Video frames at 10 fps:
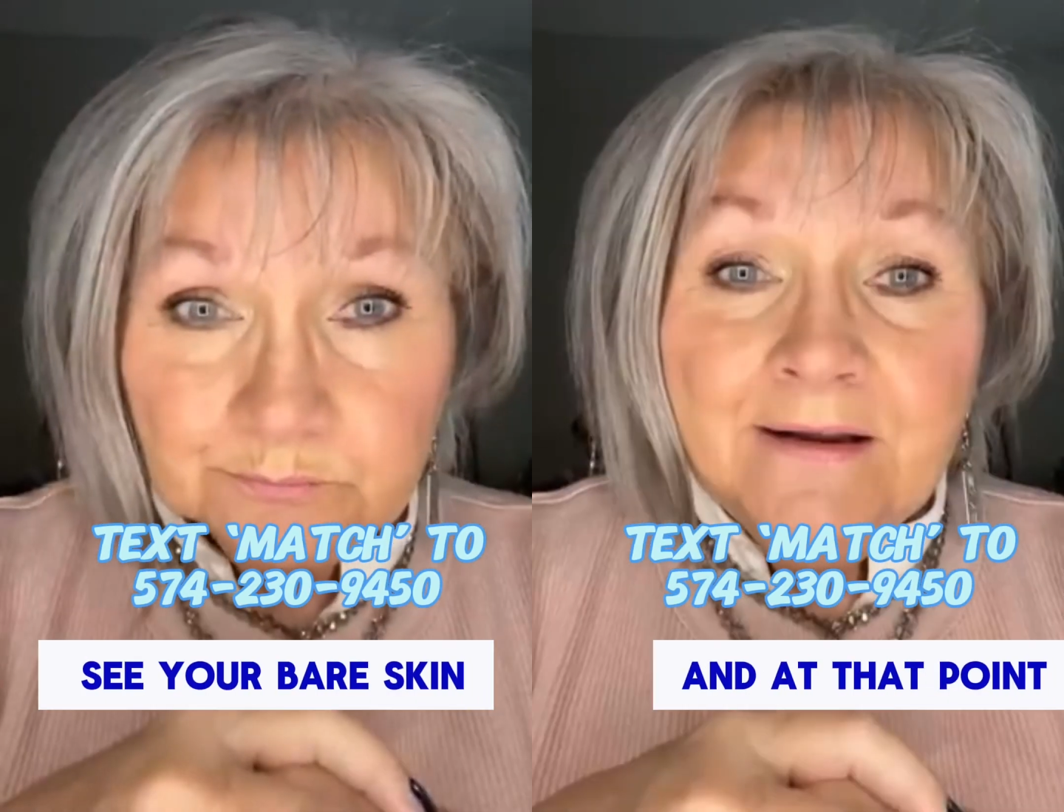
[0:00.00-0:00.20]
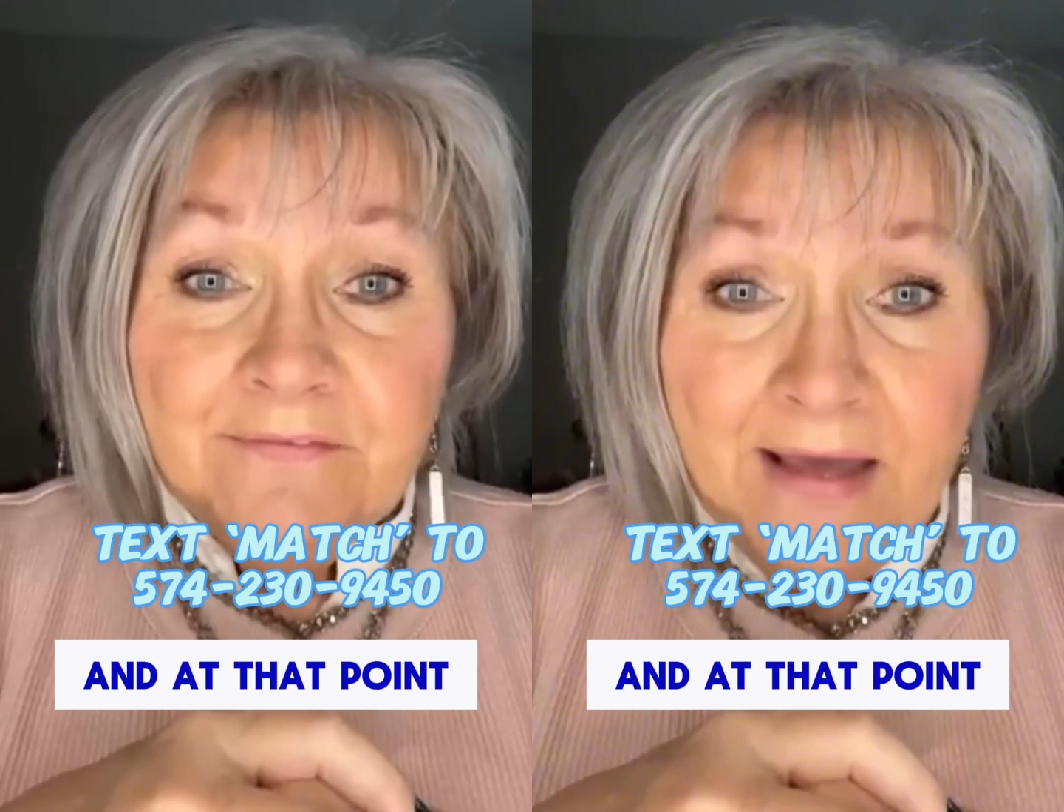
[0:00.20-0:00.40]

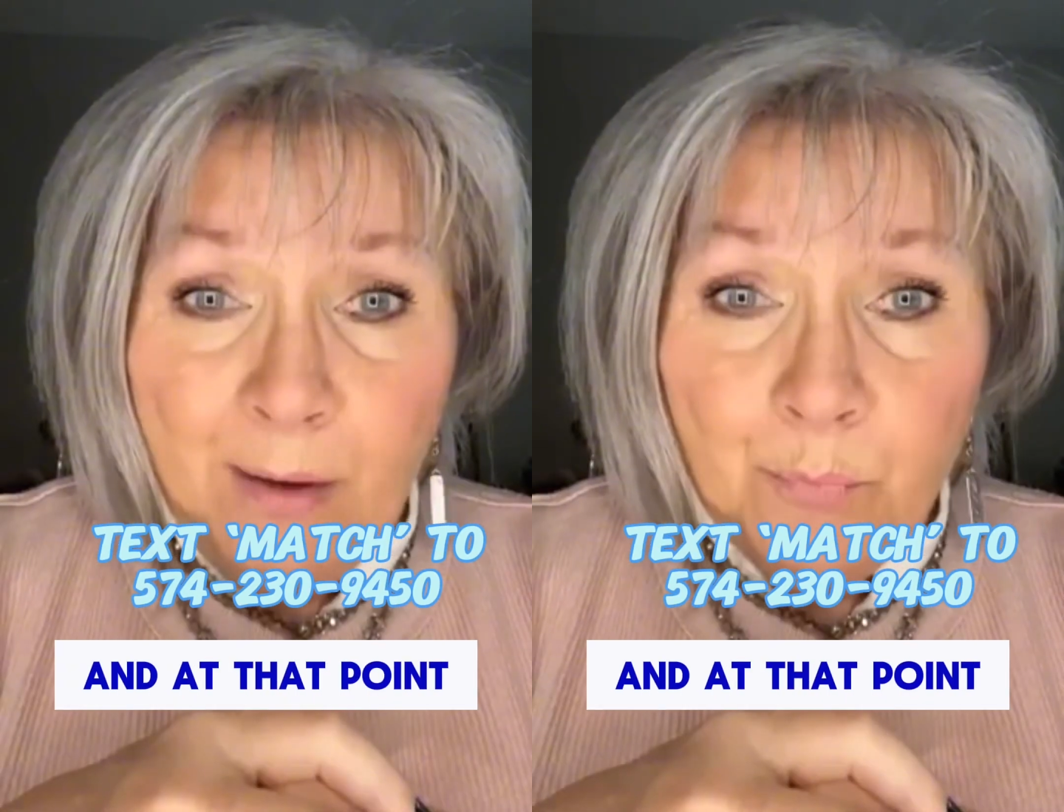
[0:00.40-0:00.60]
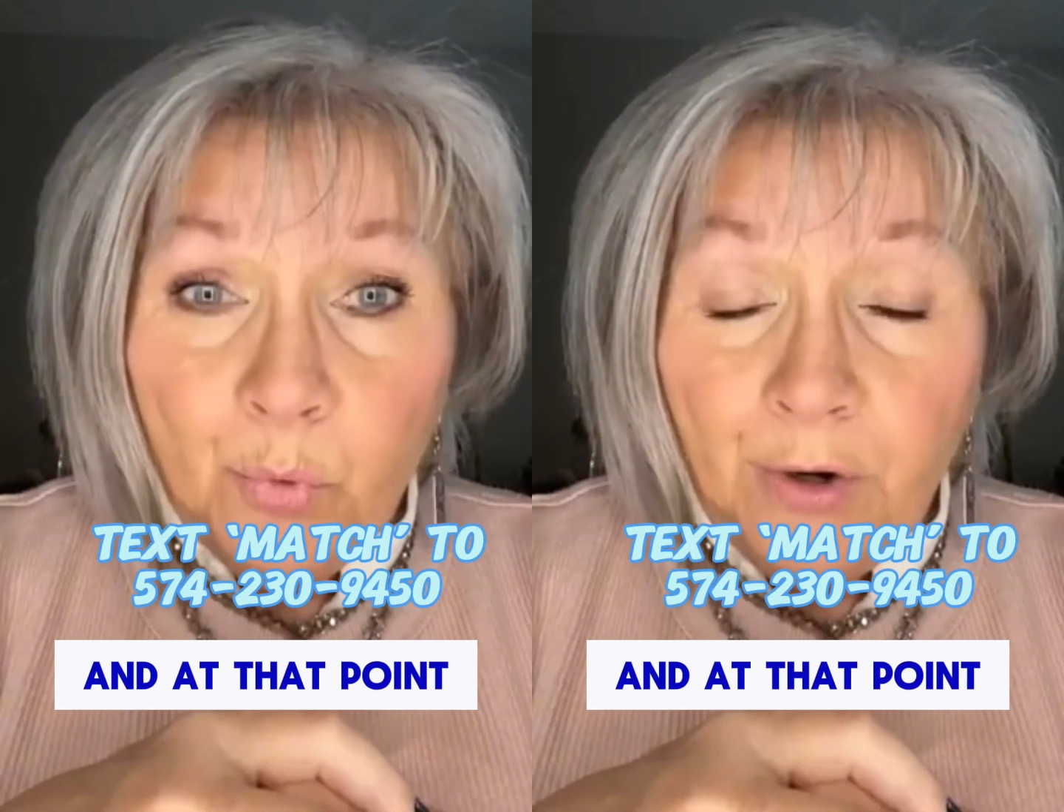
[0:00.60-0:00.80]
And at
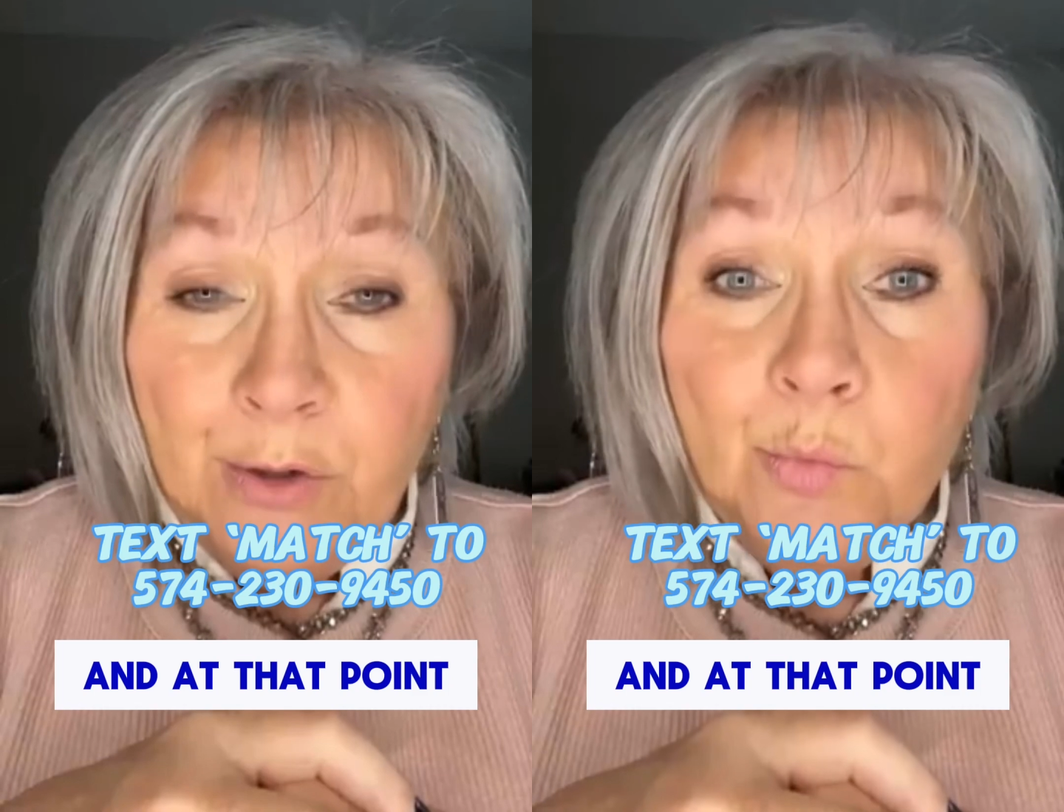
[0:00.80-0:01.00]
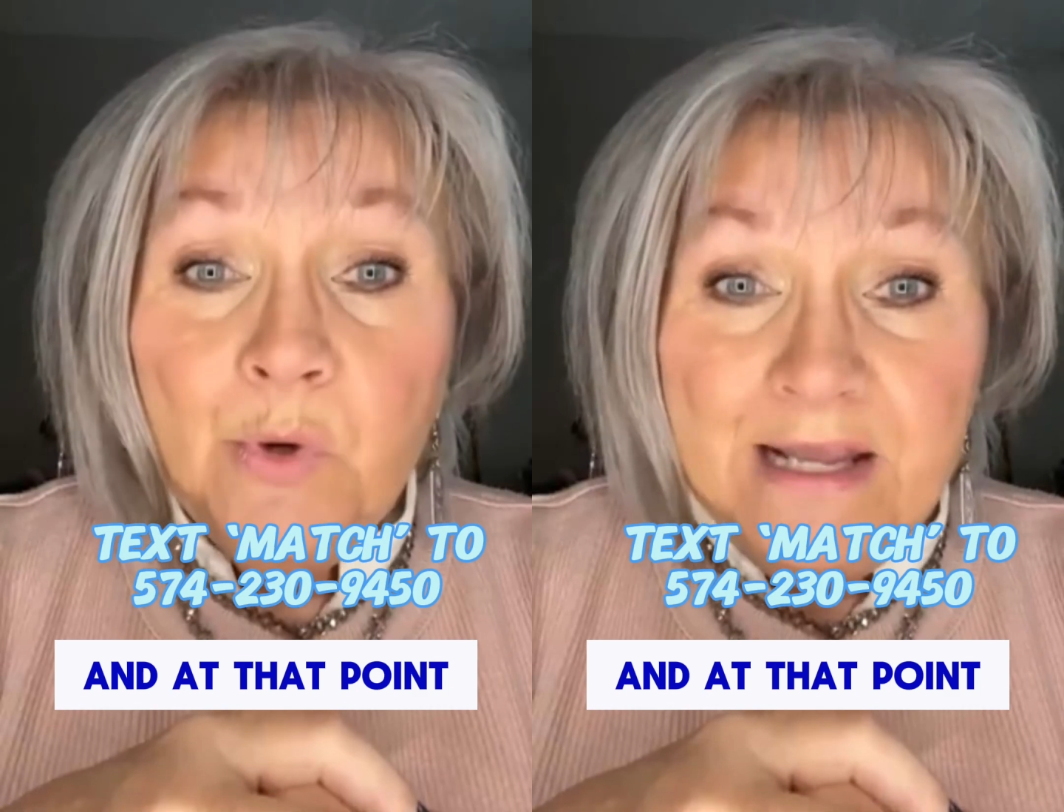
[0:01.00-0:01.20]
that
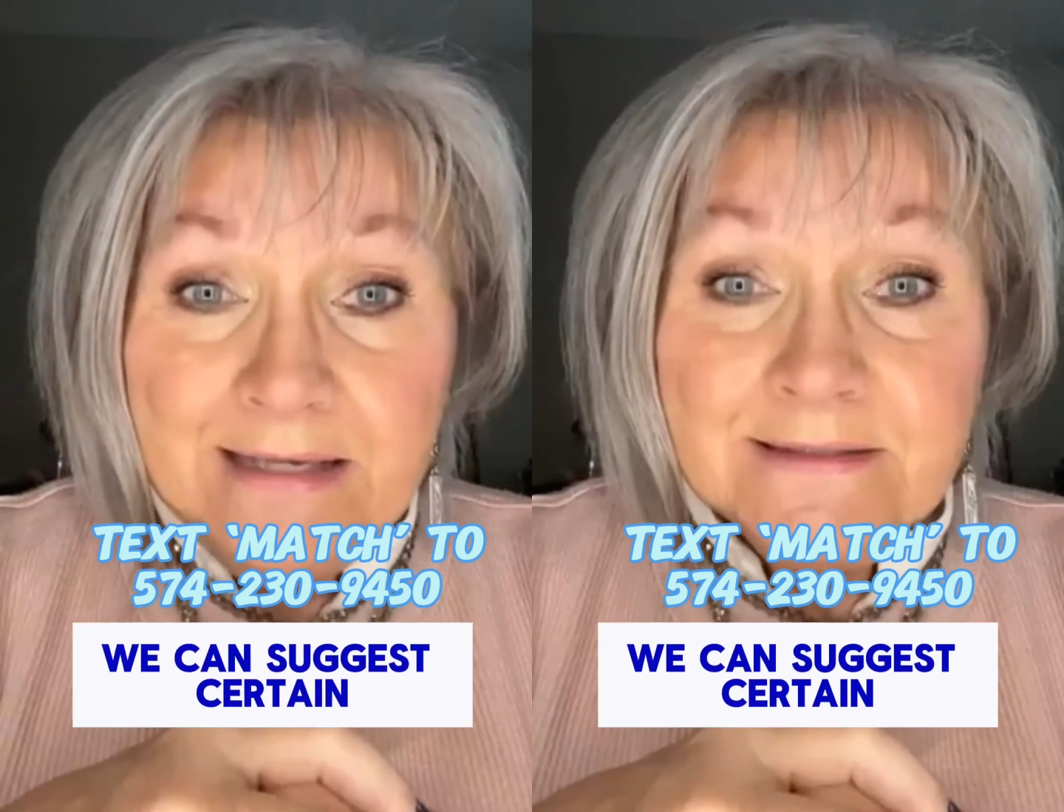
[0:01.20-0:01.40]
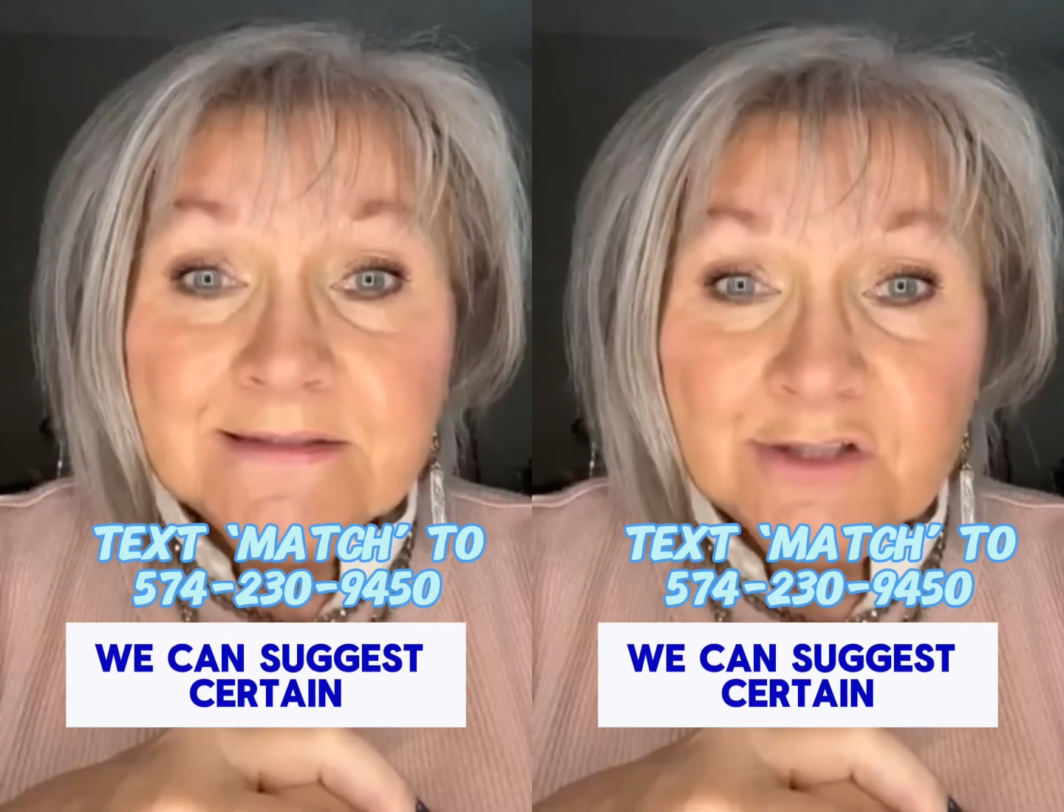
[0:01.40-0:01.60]
point, we can